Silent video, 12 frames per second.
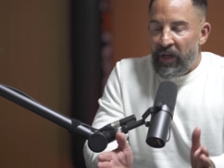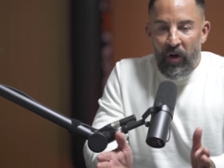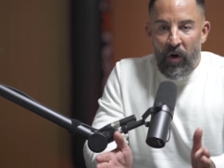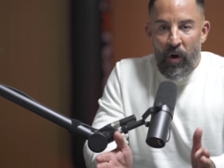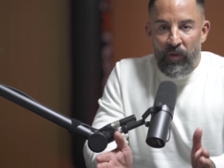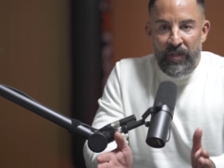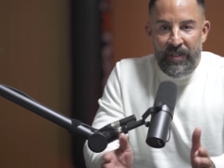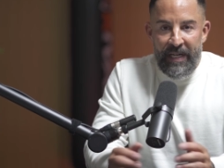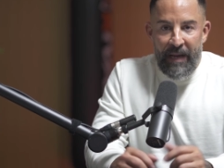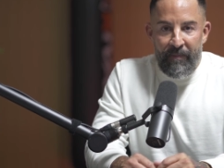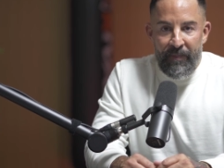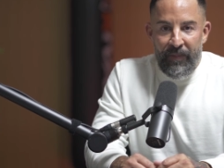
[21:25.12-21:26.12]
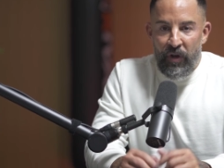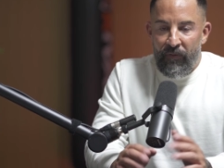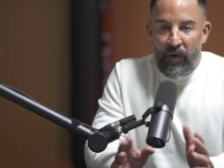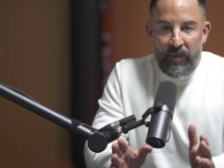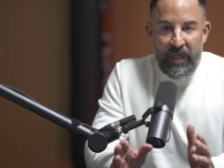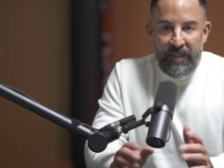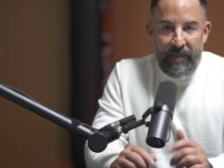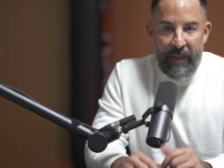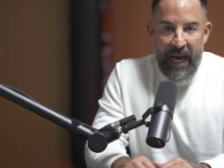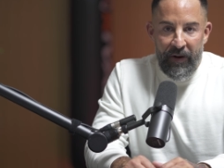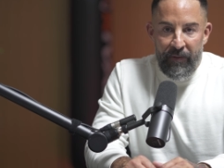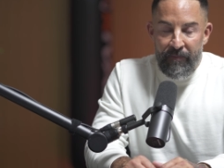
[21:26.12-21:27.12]
All the same. Your vote doesn't
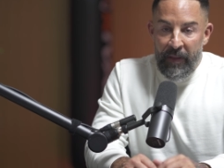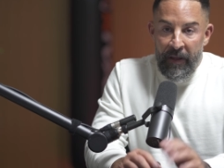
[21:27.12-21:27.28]
matter.